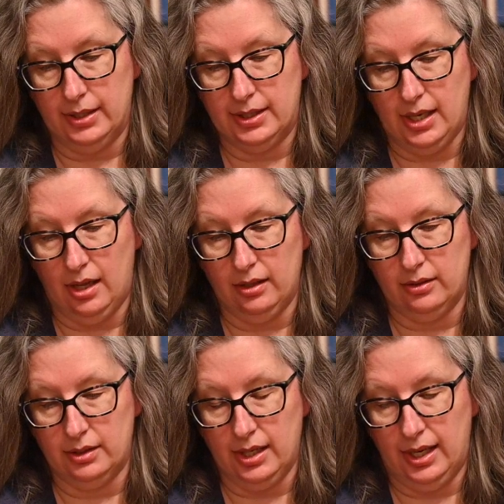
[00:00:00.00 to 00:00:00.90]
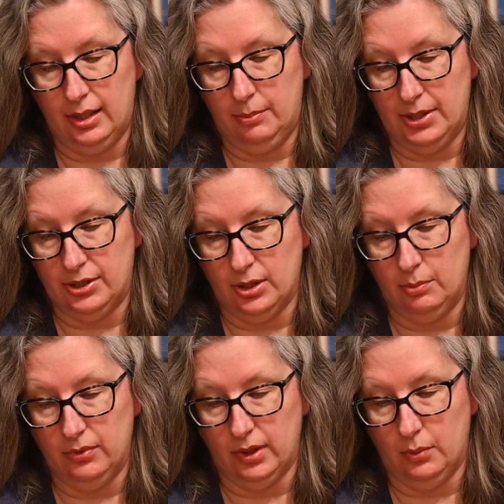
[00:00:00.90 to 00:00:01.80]
scholar Diana
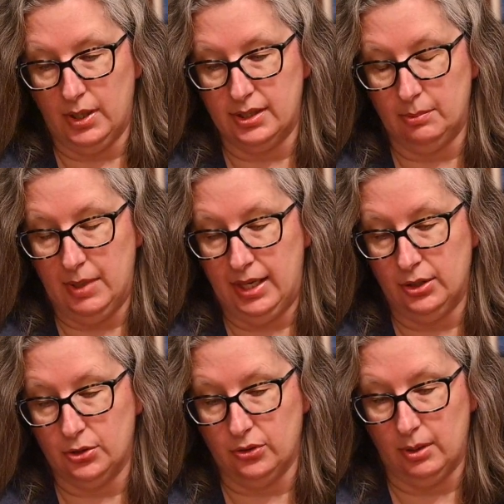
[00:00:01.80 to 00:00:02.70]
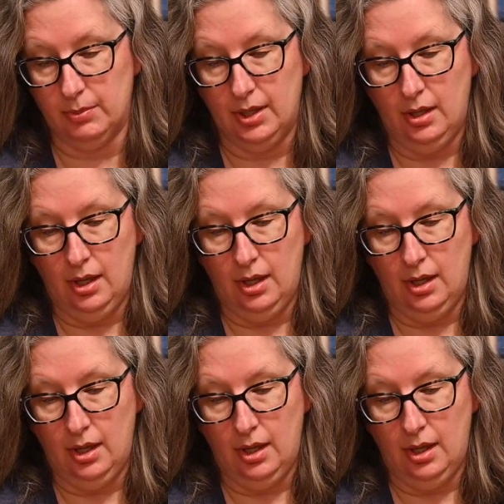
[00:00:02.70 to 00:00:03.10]
Bishop requests a manuscript